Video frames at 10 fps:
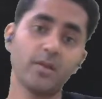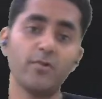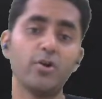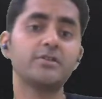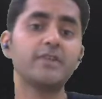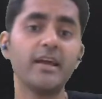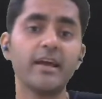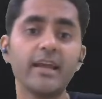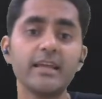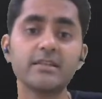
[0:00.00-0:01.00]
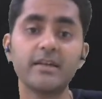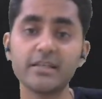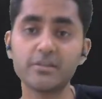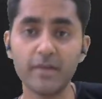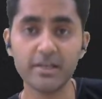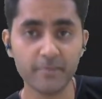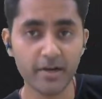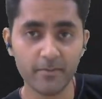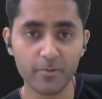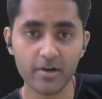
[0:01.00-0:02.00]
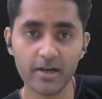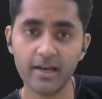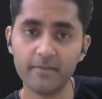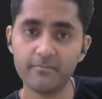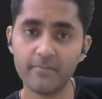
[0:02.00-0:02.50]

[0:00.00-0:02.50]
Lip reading: Velocity again is displacement upon time,